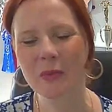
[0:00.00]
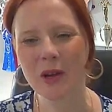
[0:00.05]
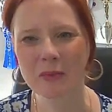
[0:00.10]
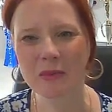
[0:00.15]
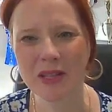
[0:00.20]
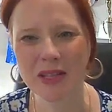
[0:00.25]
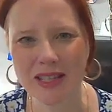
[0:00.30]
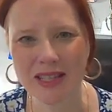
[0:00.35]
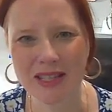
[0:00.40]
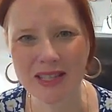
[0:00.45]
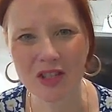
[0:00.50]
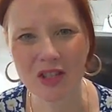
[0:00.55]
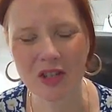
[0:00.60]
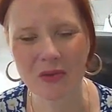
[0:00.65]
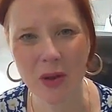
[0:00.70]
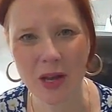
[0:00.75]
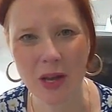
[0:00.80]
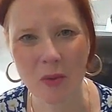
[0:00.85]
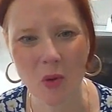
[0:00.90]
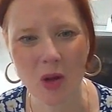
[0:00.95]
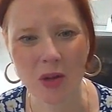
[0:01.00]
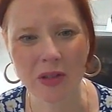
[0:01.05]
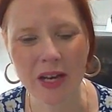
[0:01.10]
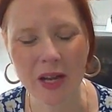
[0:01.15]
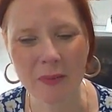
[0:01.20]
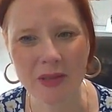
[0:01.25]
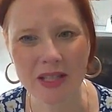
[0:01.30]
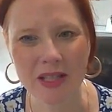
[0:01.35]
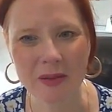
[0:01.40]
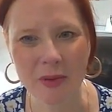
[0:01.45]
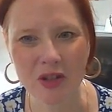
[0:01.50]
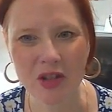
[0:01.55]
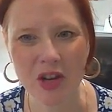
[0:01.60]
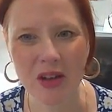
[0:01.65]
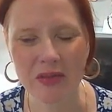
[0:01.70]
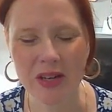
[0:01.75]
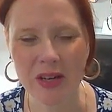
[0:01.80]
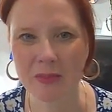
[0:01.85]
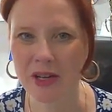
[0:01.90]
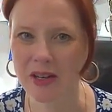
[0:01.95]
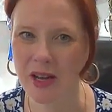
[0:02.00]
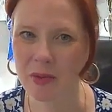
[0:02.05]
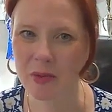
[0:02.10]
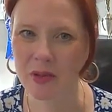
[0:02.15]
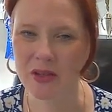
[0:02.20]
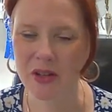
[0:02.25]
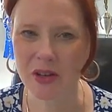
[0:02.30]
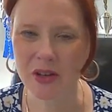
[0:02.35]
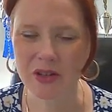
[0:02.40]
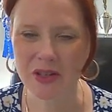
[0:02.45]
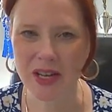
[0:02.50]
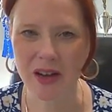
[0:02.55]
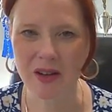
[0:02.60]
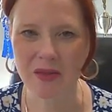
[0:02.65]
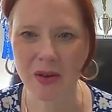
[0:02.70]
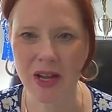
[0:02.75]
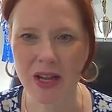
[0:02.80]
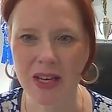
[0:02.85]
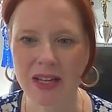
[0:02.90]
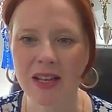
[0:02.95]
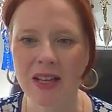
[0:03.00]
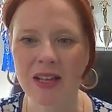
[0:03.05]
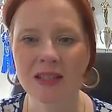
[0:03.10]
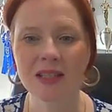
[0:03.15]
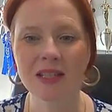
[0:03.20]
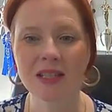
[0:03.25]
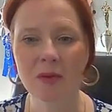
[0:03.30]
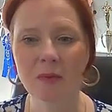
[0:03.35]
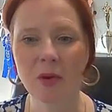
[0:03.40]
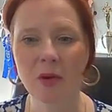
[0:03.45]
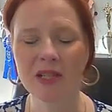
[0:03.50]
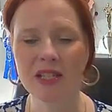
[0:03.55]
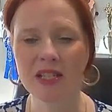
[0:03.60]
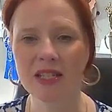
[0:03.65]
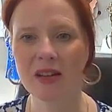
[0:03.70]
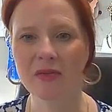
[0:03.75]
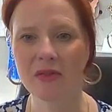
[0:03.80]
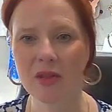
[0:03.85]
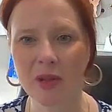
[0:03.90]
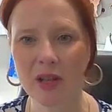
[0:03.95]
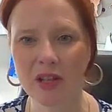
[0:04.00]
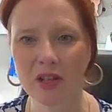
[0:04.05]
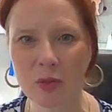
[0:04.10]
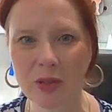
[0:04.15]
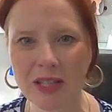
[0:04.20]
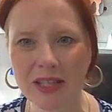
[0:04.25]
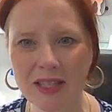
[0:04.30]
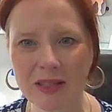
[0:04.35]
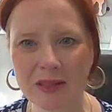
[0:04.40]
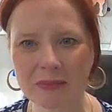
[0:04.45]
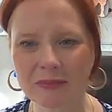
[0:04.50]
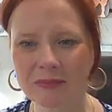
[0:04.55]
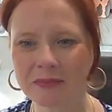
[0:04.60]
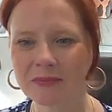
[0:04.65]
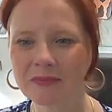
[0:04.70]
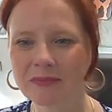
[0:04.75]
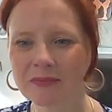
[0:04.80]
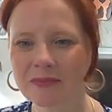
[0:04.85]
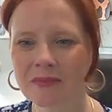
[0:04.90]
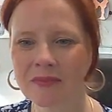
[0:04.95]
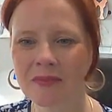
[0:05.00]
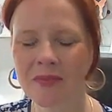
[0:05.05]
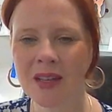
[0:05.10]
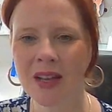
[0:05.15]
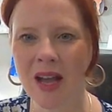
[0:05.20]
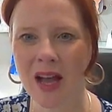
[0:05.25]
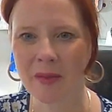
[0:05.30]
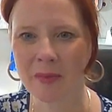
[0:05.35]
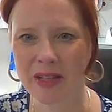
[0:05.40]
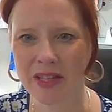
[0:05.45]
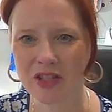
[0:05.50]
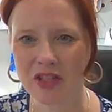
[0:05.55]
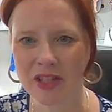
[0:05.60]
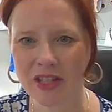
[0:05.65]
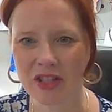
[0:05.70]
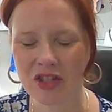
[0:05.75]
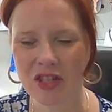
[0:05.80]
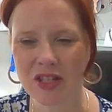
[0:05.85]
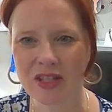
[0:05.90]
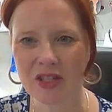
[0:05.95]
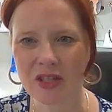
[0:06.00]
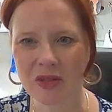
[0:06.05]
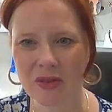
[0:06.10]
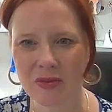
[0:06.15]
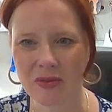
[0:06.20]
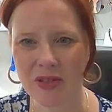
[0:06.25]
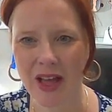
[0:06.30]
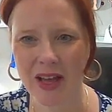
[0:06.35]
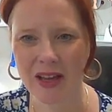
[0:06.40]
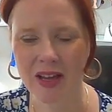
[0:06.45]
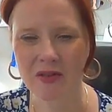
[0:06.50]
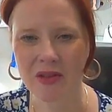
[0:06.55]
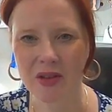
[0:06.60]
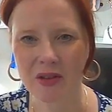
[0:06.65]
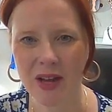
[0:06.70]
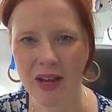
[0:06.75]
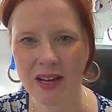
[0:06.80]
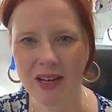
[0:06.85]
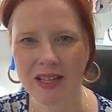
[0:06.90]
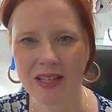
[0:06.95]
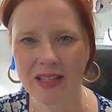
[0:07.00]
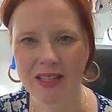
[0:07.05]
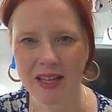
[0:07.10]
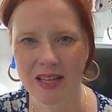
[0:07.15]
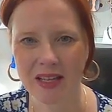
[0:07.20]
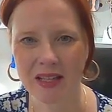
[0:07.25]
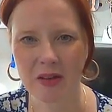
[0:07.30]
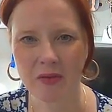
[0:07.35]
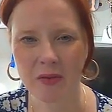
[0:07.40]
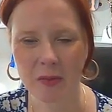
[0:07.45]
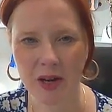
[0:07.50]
Walnut Creek, and welcome to this edition of Wake Up Walnut. I'm Mrs. Bischoff, and I'm here to help you start your day off right. Let's take a moment to stand for the pledge, please.